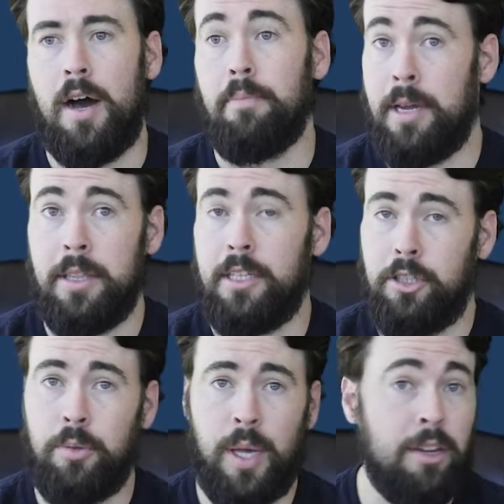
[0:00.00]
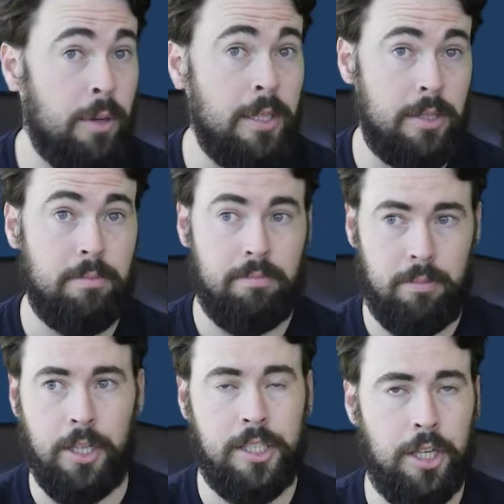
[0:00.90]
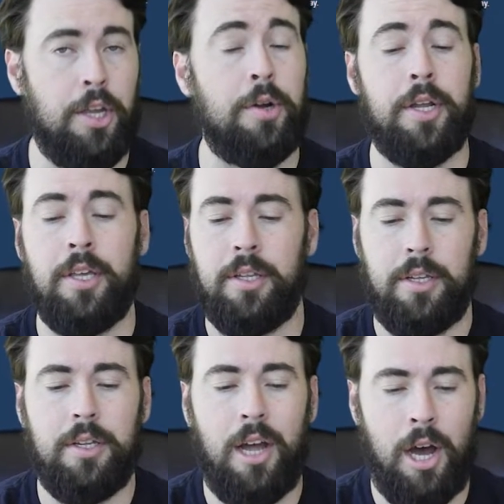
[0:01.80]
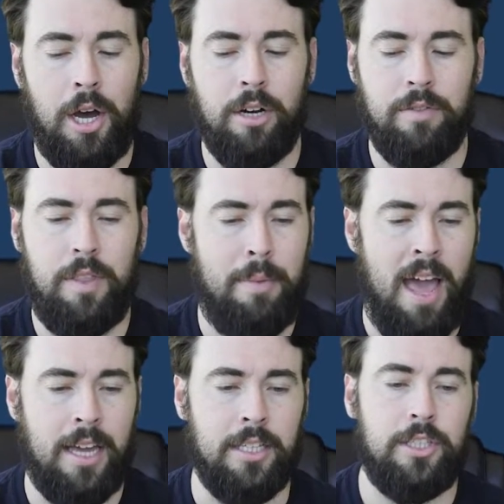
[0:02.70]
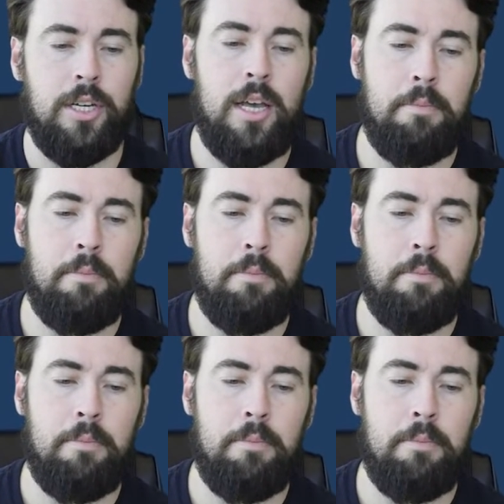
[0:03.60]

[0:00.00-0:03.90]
mainly to increase the security of the package.